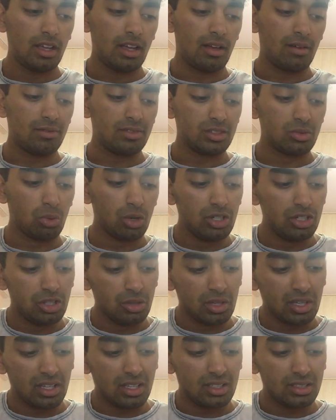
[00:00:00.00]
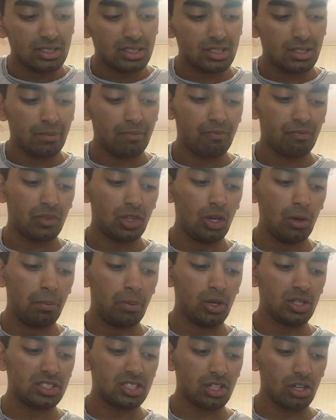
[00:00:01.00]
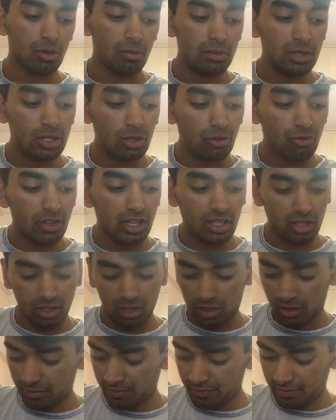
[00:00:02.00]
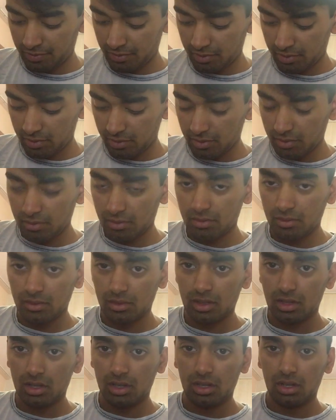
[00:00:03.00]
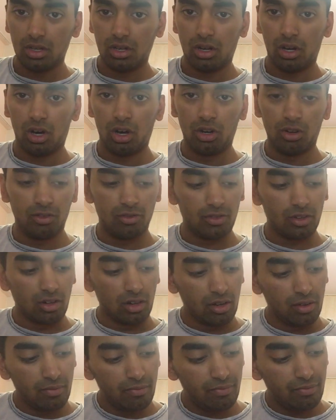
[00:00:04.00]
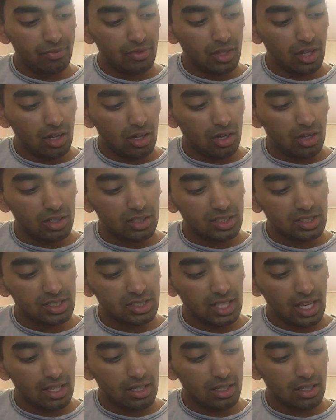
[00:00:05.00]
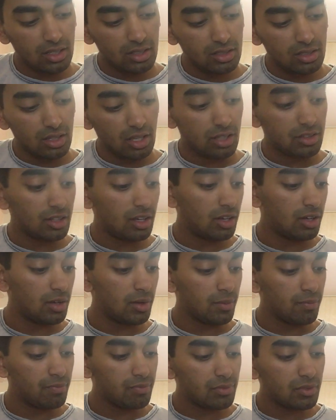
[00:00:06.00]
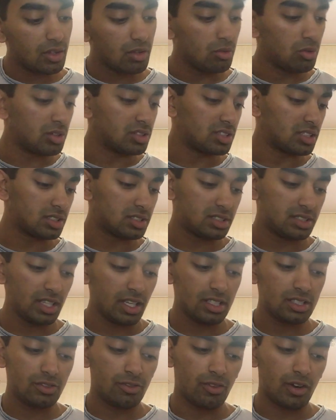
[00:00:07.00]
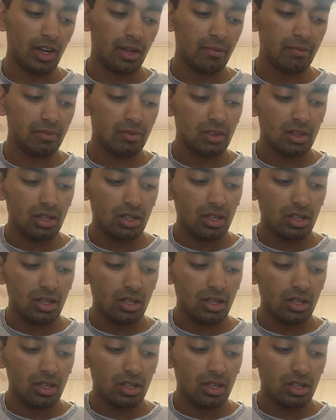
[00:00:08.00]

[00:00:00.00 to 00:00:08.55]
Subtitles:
And what you're doing is you're putting your middle finger over the 6th fret,